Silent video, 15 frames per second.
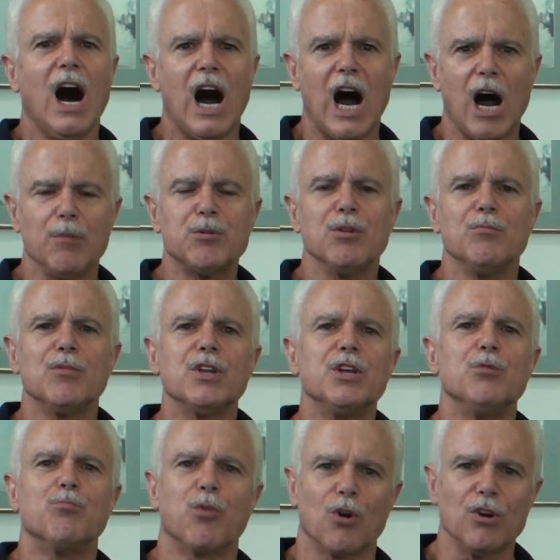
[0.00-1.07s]

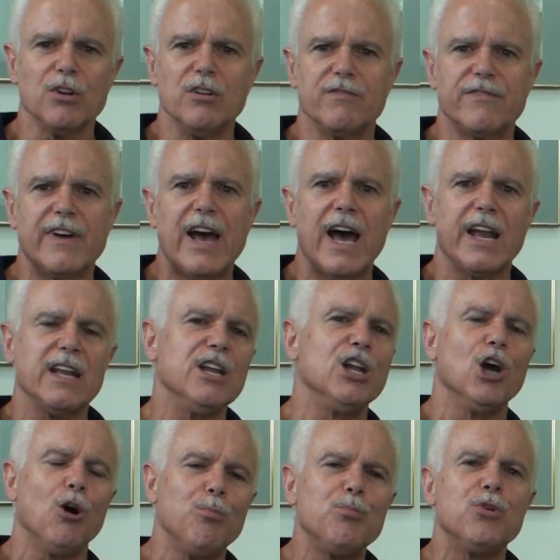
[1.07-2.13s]
optimally burn the fat and
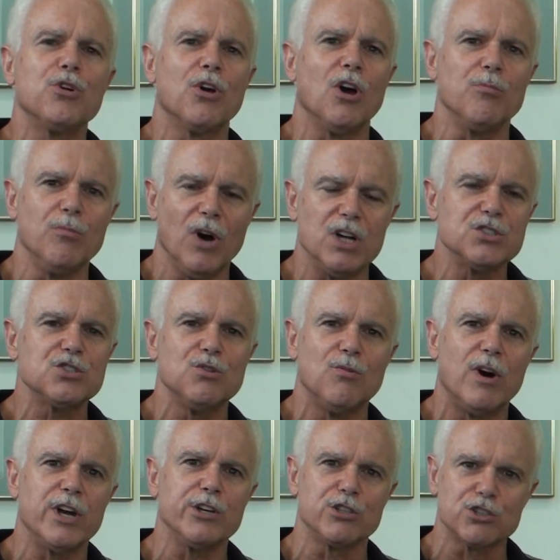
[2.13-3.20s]
help put on muscle
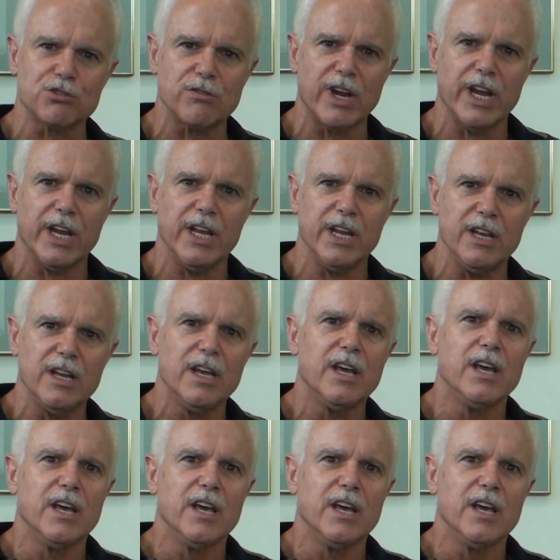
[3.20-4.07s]
while you're training